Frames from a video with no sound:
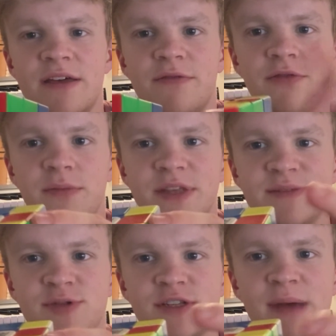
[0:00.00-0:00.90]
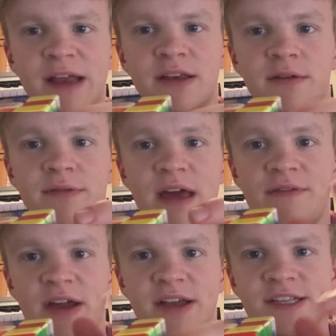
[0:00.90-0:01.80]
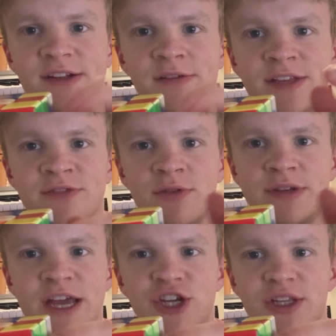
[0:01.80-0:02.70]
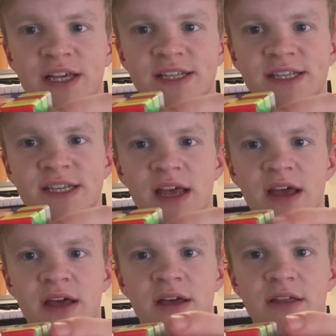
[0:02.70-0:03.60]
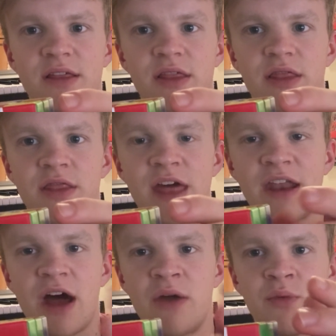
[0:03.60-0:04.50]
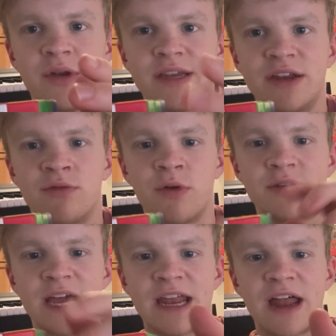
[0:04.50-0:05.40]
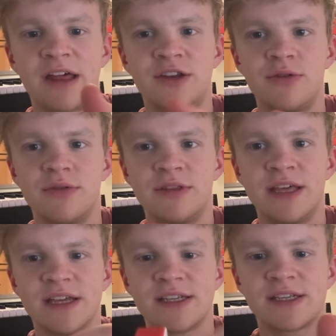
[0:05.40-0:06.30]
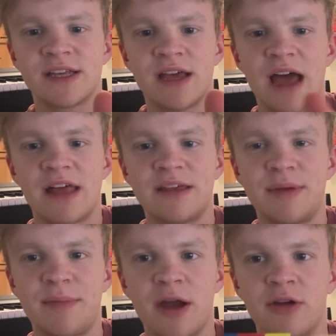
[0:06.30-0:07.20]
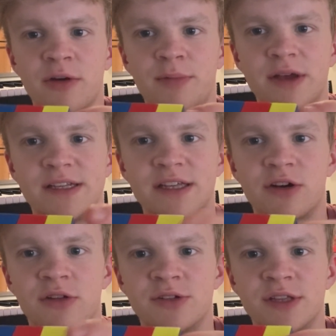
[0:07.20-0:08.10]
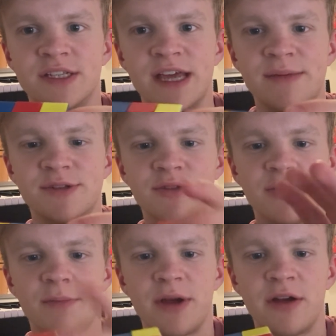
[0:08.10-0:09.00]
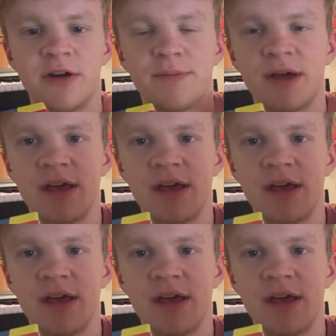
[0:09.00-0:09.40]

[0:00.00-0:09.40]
from this perspective, if I could solve this rotationless, then I wouldn't need to rotate, and I'd do this, and they'd be paired up, but you can see the colors are the same, so they're not paired up.